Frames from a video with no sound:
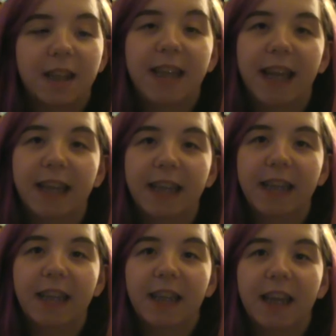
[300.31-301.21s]

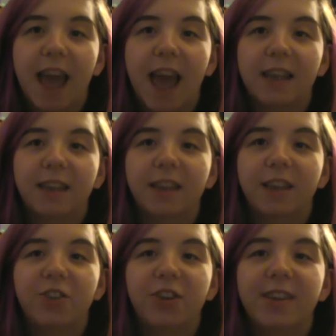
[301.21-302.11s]
Danny
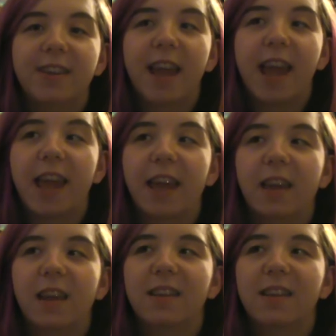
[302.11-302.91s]
has, you say,